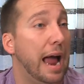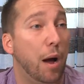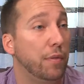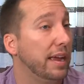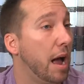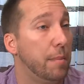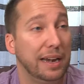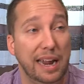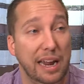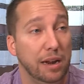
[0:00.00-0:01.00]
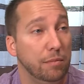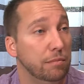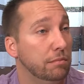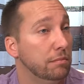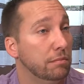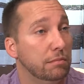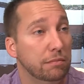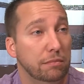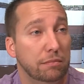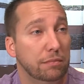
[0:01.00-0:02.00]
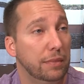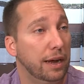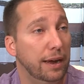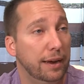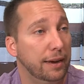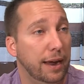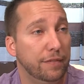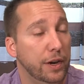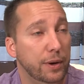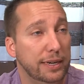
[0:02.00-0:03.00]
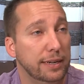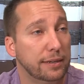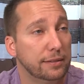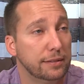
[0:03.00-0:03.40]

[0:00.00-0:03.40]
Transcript: how they got my name. I, I, I have no idea.